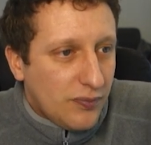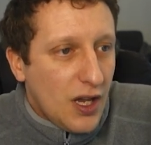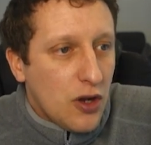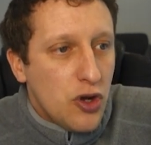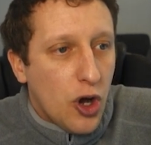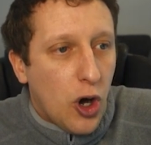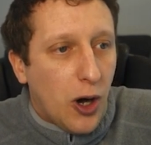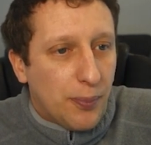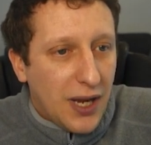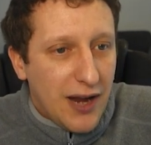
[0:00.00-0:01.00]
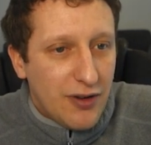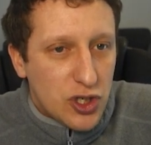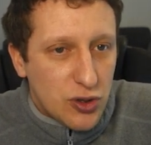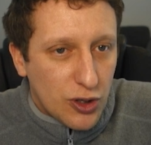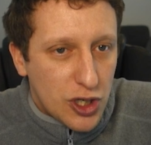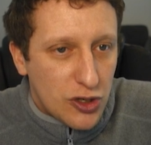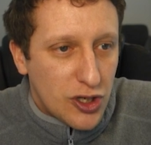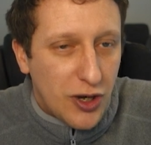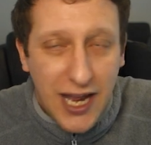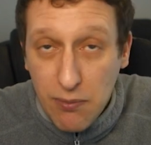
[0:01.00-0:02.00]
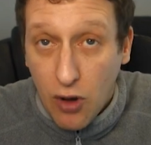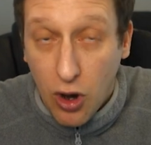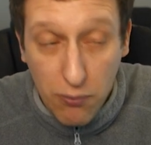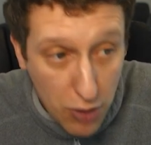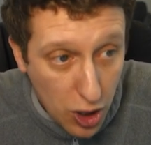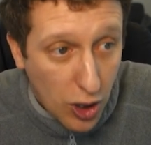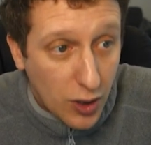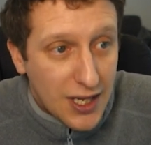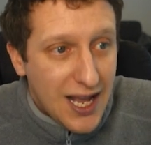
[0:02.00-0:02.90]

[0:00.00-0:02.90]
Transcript: No player instructions on him or Mo.